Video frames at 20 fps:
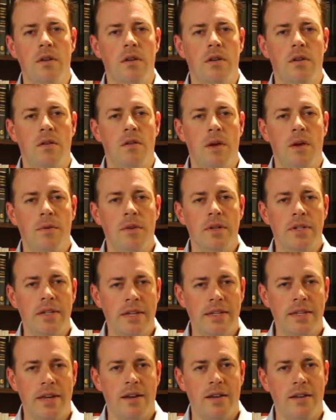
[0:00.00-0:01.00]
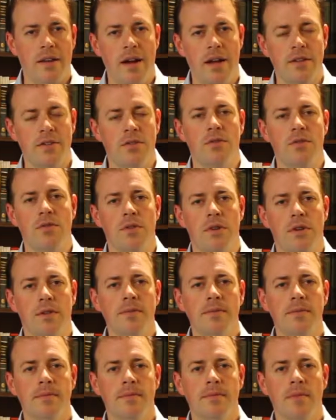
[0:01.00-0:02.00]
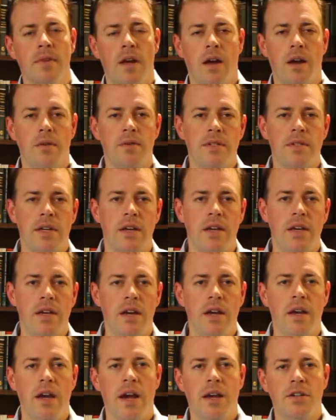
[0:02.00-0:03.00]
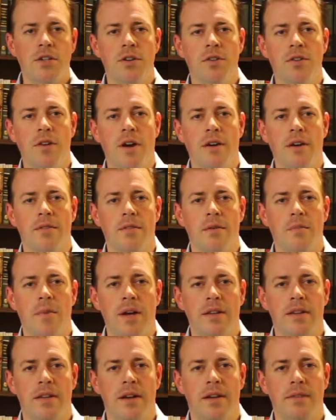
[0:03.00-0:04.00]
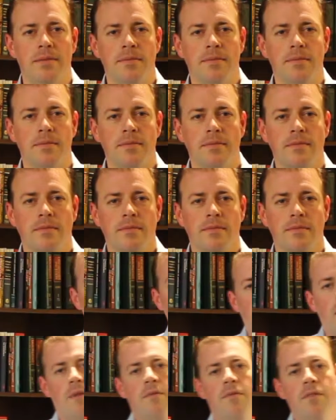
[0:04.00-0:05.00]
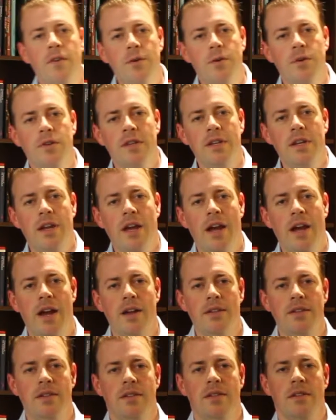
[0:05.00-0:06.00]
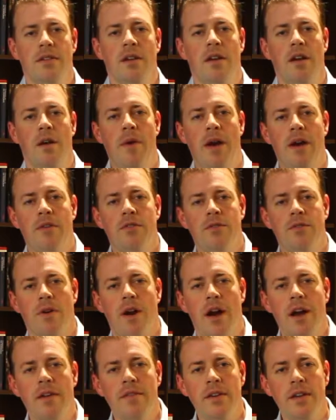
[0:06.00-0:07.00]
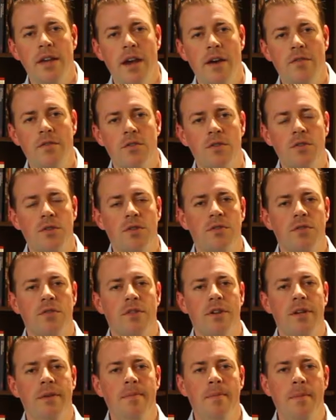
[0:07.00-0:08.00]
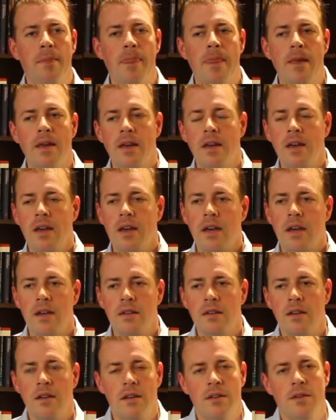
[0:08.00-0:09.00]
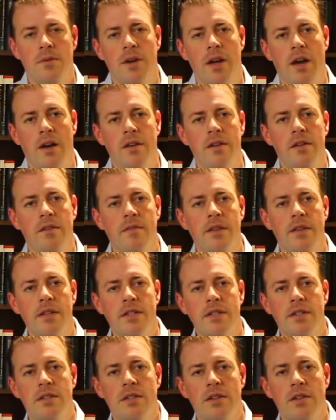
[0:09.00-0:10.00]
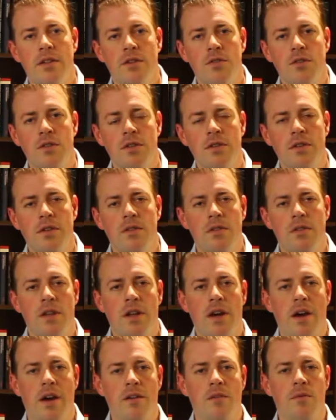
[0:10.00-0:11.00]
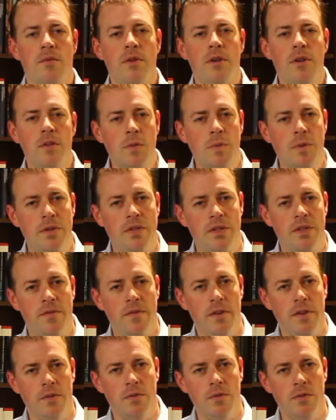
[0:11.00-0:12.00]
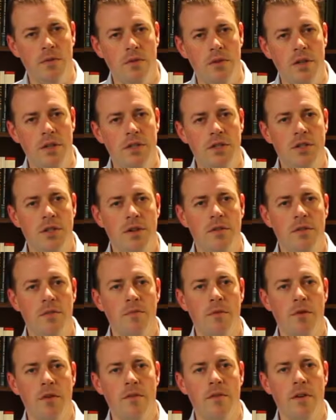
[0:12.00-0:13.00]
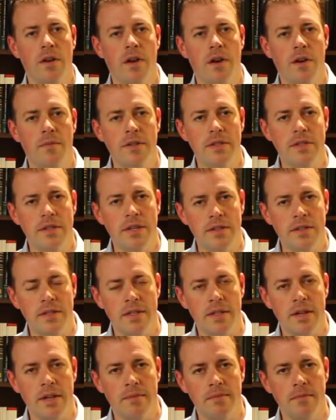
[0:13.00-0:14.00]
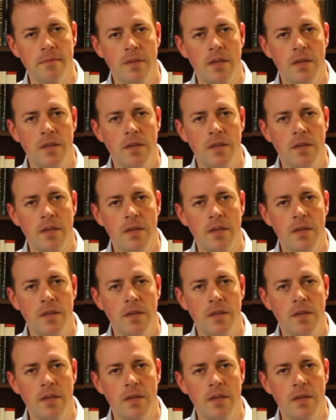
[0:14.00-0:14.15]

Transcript: you're able to take that a lot sooner. I would say ask your doctor about that. I'm frequently asked about driving after surgery. And the reality of this is that there's not a real specific rule. It's generally more of a common sense thing.